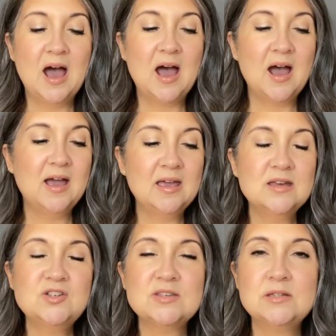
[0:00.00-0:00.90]
I
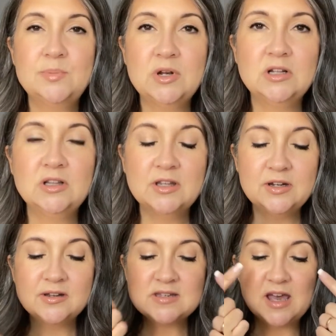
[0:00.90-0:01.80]
just put a
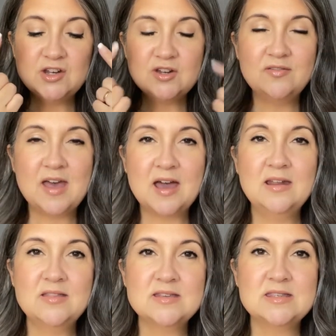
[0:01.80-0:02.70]
little touch of that
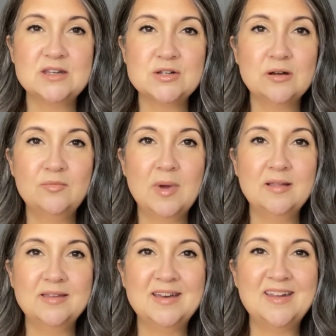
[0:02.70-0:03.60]
in the center of my
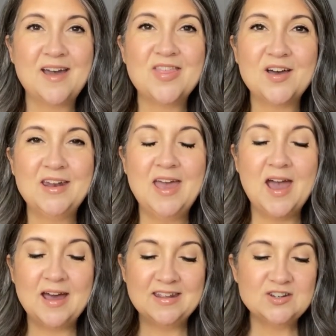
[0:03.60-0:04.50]
lid. I thought it
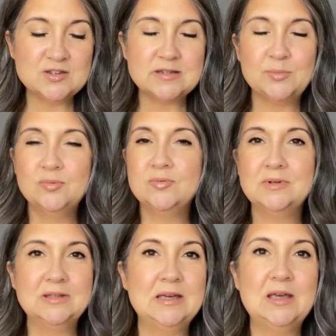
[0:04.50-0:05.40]
added just a
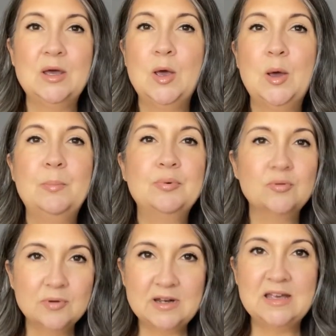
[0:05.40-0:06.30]
really
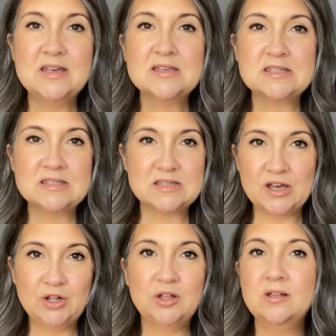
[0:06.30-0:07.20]
pretty
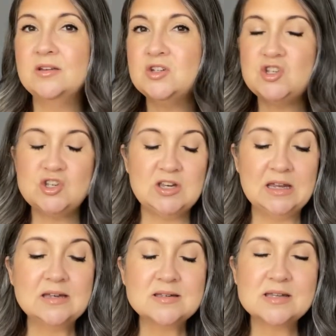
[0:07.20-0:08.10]
subtle
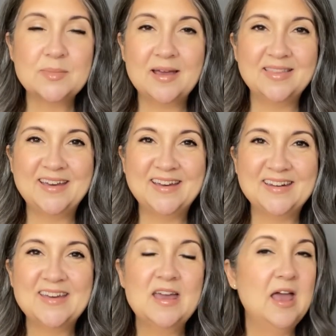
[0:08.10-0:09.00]
sheen to my lid.